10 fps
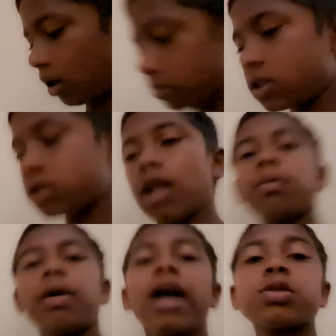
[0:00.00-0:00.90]
I'm just
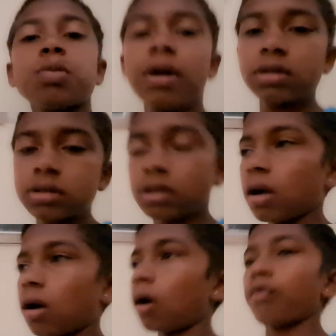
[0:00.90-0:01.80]
telling my experience
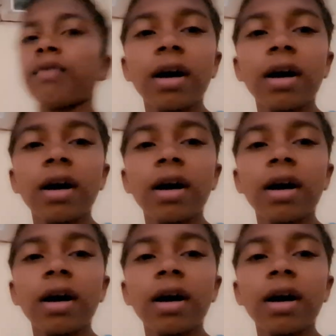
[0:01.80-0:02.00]
of